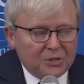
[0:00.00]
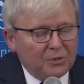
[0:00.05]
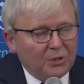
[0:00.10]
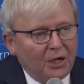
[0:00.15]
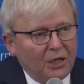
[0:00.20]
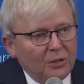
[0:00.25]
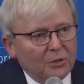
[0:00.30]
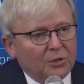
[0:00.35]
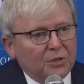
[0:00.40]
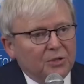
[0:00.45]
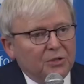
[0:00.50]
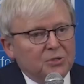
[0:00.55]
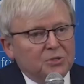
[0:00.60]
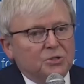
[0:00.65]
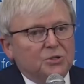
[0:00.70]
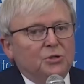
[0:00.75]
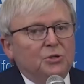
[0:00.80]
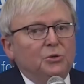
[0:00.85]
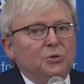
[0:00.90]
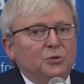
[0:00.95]
So when I look at these
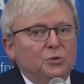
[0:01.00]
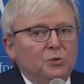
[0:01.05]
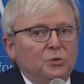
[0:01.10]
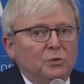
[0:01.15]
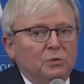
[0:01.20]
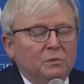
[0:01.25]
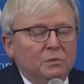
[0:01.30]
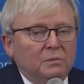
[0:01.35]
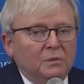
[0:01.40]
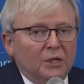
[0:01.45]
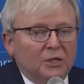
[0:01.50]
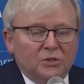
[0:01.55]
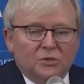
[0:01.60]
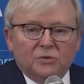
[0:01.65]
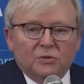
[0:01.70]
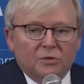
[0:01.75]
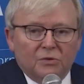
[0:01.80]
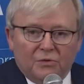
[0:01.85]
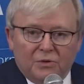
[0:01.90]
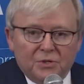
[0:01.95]
two
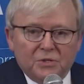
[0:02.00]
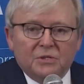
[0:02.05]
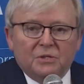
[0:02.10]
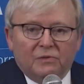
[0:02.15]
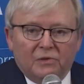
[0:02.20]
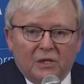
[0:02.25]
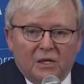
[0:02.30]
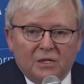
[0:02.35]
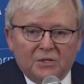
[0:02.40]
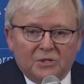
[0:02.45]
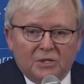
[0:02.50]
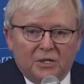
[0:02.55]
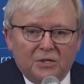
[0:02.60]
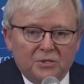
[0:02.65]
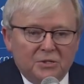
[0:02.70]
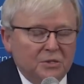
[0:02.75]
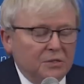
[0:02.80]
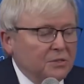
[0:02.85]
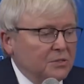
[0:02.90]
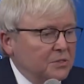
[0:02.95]
extraordinary
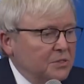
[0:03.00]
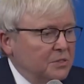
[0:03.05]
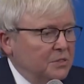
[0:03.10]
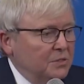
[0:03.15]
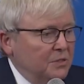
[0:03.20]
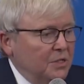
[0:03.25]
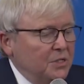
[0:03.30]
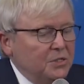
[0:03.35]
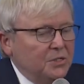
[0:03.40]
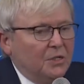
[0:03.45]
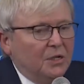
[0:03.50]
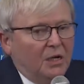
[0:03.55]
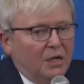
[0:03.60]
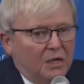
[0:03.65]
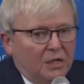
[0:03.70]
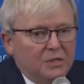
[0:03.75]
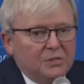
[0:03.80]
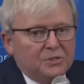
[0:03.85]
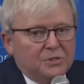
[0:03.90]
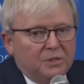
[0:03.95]
civilizations, these
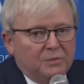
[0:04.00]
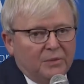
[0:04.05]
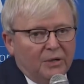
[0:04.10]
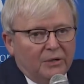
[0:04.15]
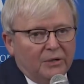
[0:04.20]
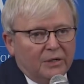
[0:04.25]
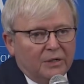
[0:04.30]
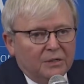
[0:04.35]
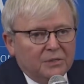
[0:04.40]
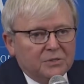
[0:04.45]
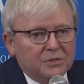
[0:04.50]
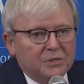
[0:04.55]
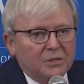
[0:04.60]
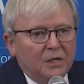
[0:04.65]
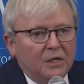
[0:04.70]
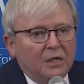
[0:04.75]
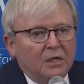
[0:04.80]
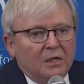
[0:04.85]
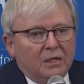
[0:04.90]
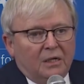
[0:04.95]
guys, the Americans,
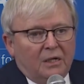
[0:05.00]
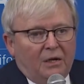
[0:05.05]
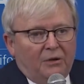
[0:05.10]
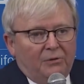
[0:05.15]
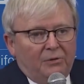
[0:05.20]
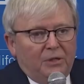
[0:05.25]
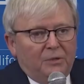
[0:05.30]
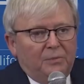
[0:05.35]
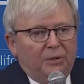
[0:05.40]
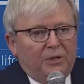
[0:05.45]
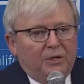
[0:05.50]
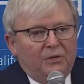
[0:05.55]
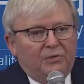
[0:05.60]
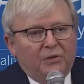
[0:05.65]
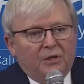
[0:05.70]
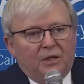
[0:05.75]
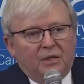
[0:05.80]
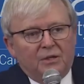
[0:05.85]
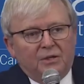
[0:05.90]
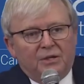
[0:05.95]
currently being, if
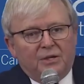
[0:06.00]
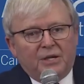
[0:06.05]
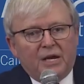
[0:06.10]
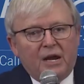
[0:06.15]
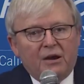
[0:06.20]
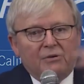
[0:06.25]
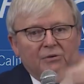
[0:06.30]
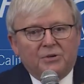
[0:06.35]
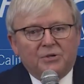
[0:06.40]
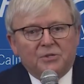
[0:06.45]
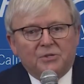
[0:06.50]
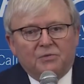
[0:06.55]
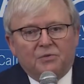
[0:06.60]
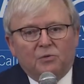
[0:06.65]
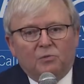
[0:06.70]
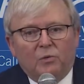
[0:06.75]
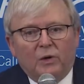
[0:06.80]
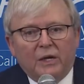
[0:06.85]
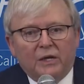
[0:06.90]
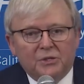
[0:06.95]
you like, the inheritors of
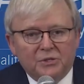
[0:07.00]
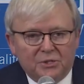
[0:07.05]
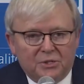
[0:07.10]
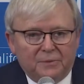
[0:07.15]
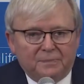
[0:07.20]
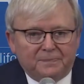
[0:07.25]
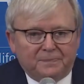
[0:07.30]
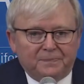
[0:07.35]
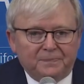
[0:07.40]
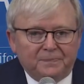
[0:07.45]
the West,